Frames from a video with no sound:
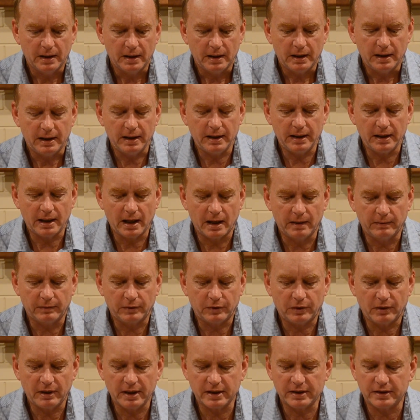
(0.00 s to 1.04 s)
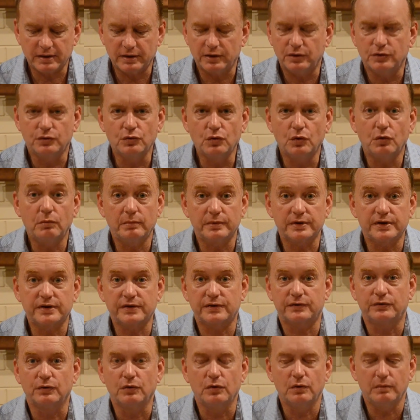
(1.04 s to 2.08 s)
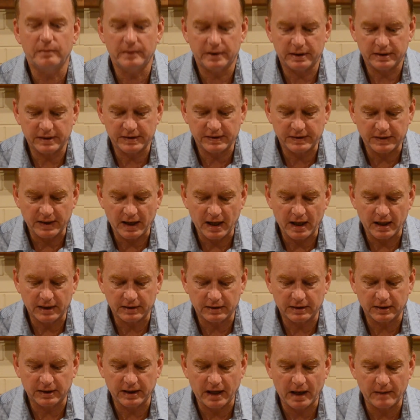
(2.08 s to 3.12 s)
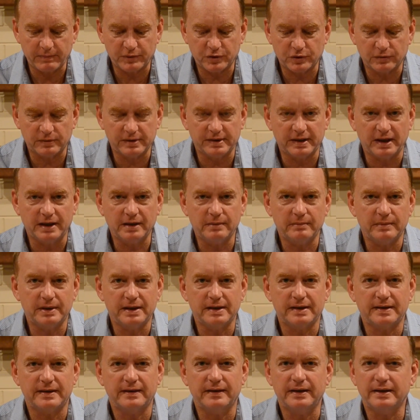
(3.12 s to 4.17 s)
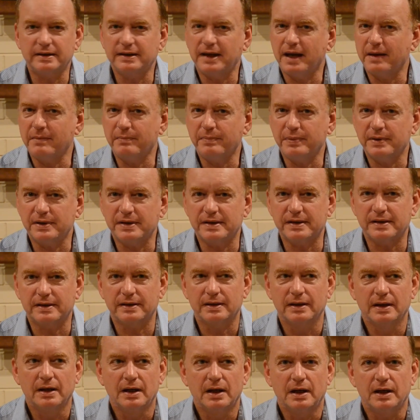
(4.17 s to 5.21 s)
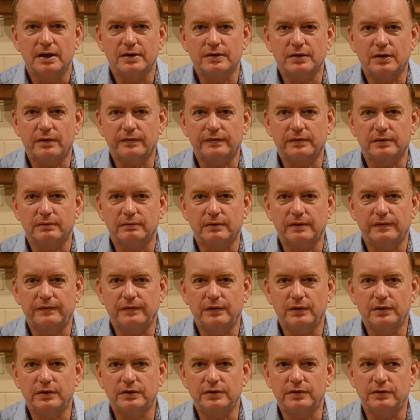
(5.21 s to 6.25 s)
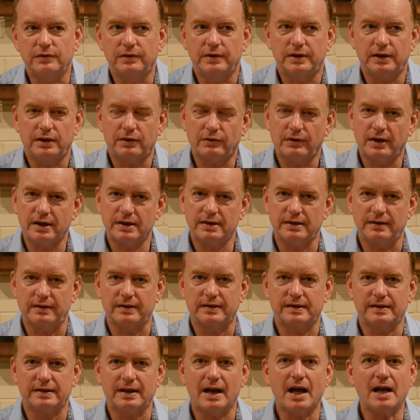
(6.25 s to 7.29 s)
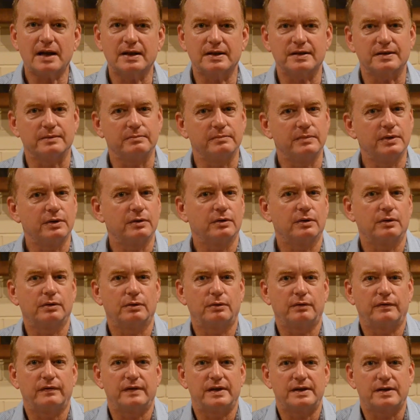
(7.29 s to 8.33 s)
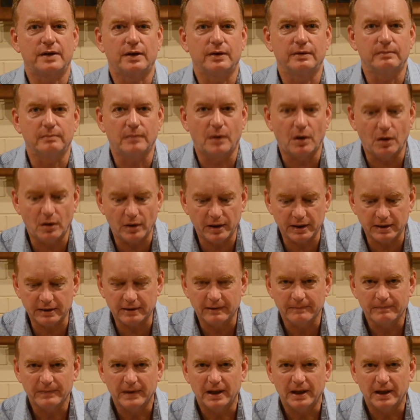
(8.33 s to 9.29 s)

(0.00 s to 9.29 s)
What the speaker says: He creates an enormous storm at the start to capture his enemies, and the Tempest is often referred to that he creates at the start is a mirror of his own mind.